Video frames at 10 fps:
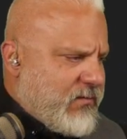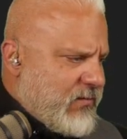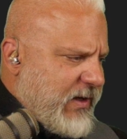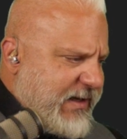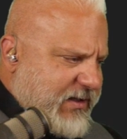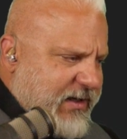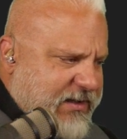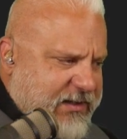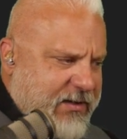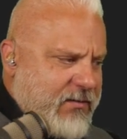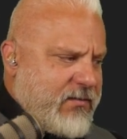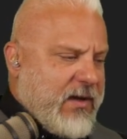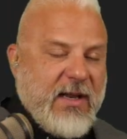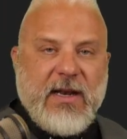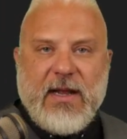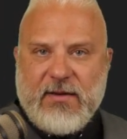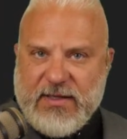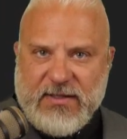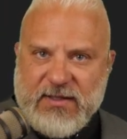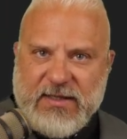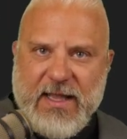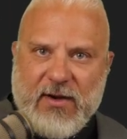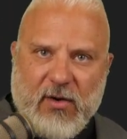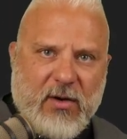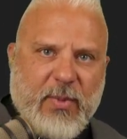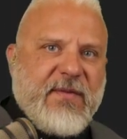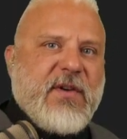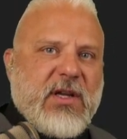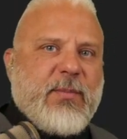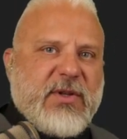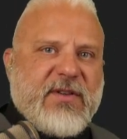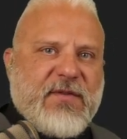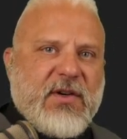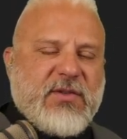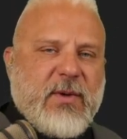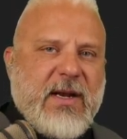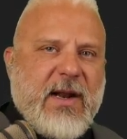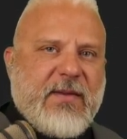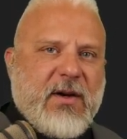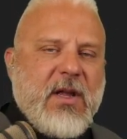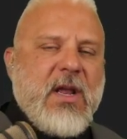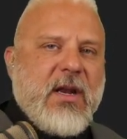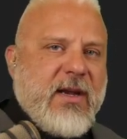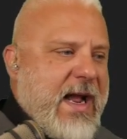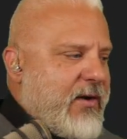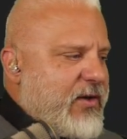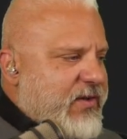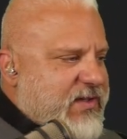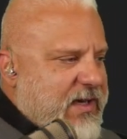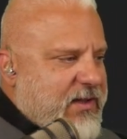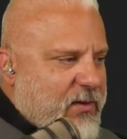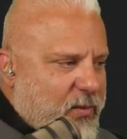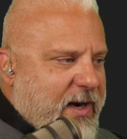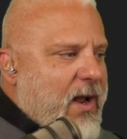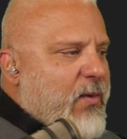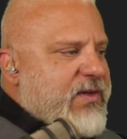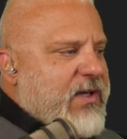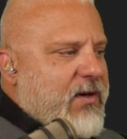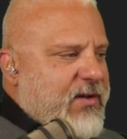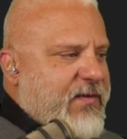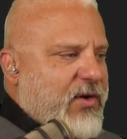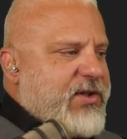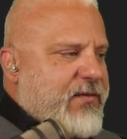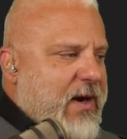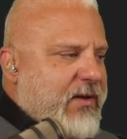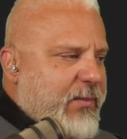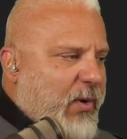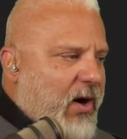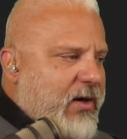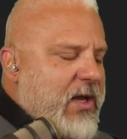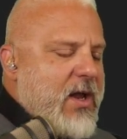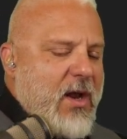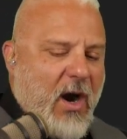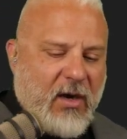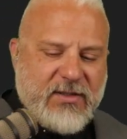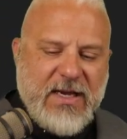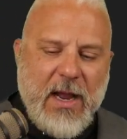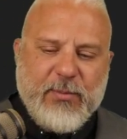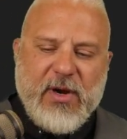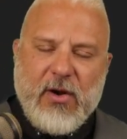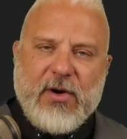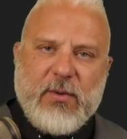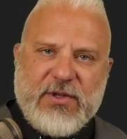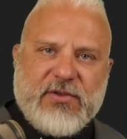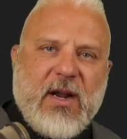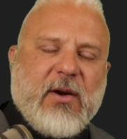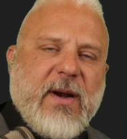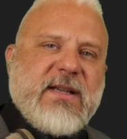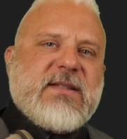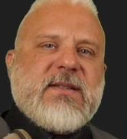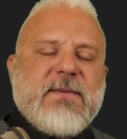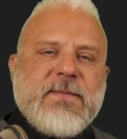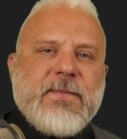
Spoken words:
It's listed. And it doesn't say in order, but if you're going to put the first one on there, now you see that when I was there, the village of Round Lake Park, our top priority was drug arrests.